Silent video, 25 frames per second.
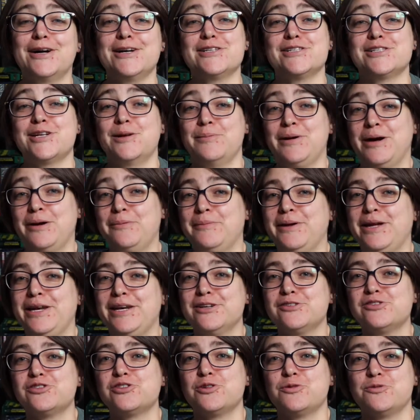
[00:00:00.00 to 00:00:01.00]
I somehow
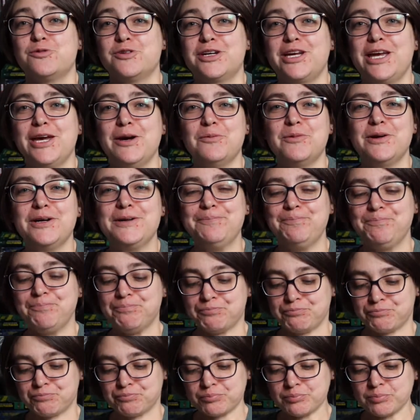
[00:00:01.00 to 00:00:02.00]
managed to forget 2
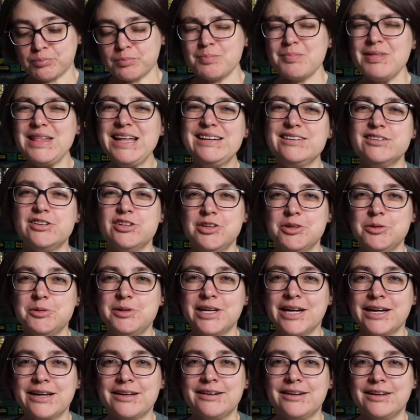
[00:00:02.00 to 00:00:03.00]

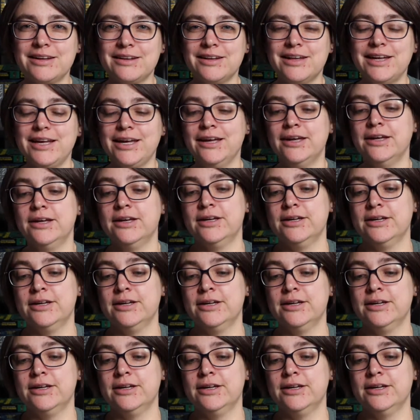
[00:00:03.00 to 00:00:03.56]
technically,